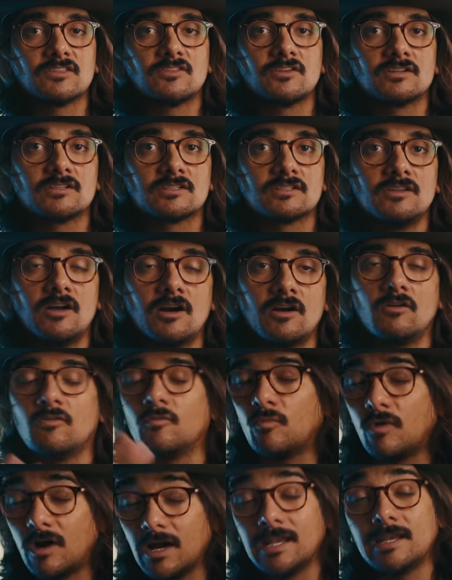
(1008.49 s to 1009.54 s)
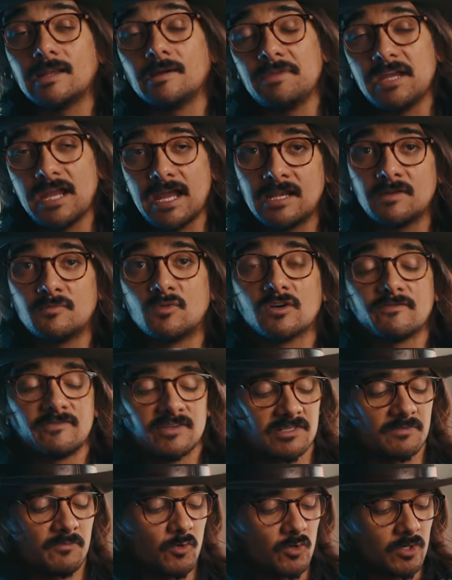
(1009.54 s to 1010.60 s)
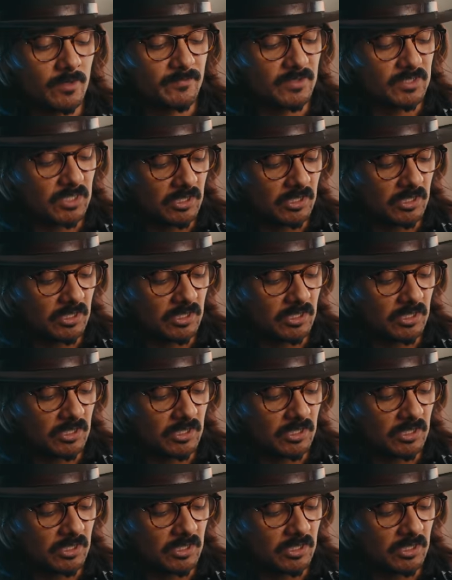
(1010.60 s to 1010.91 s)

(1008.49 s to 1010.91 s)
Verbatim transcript: there's no one, I mean, anamorphic support, but